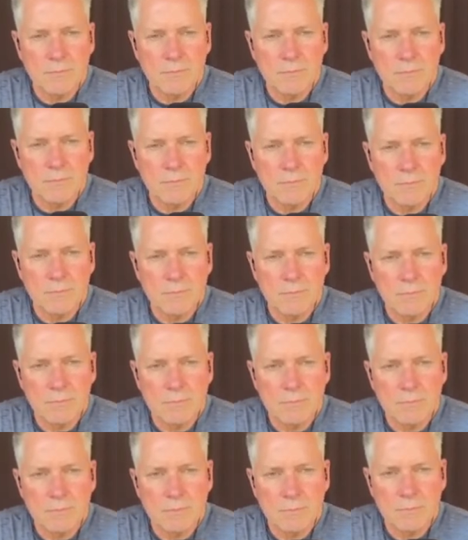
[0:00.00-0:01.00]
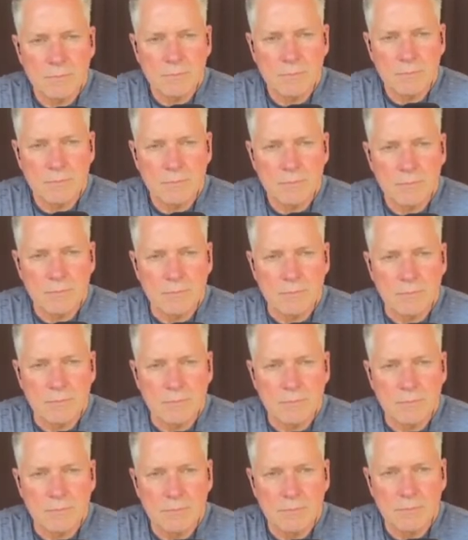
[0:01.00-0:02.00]

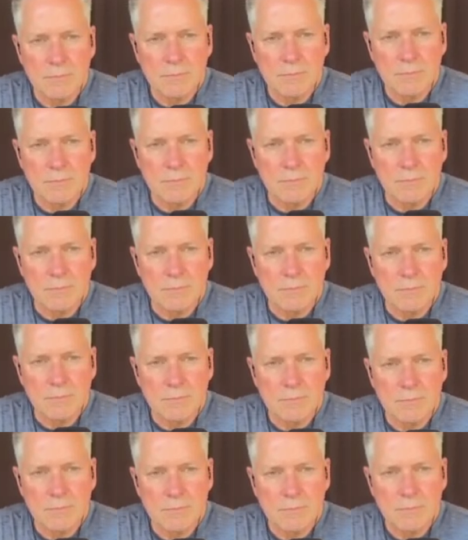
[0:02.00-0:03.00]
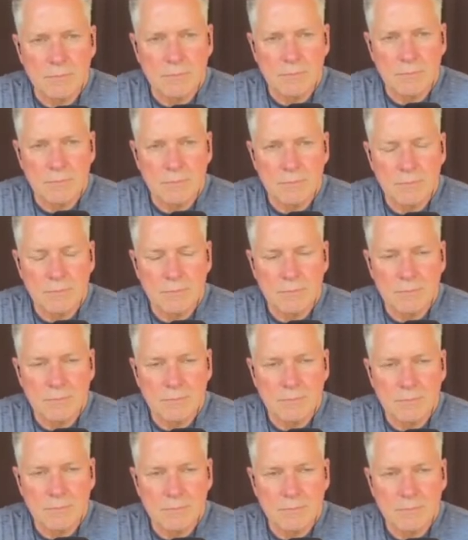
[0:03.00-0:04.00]

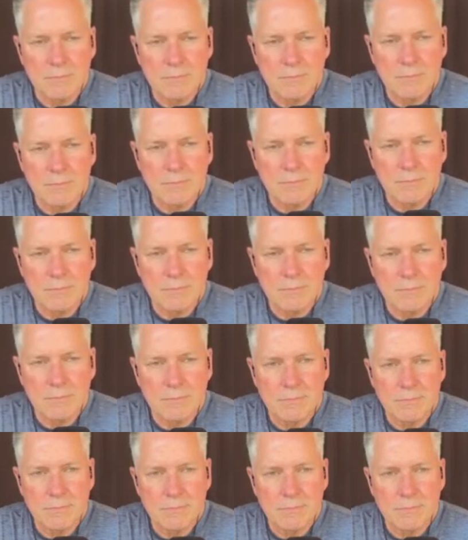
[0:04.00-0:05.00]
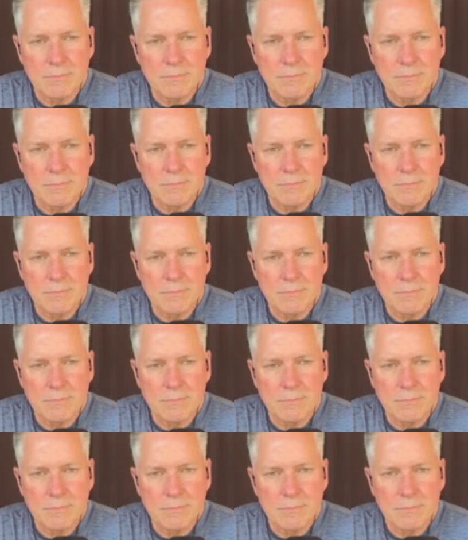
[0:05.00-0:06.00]

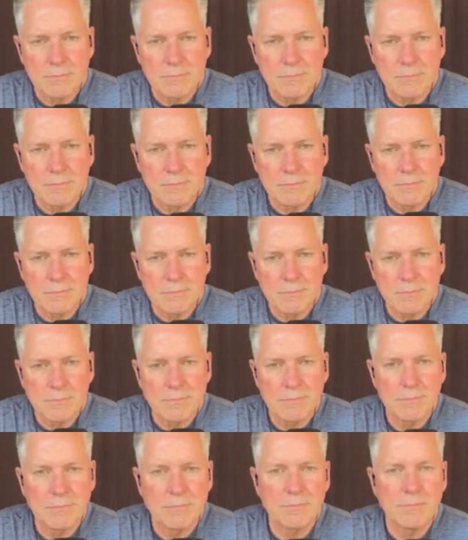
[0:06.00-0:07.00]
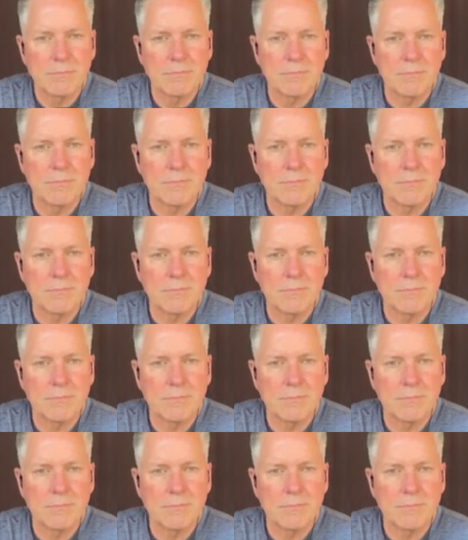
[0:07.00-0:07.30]
[no speech]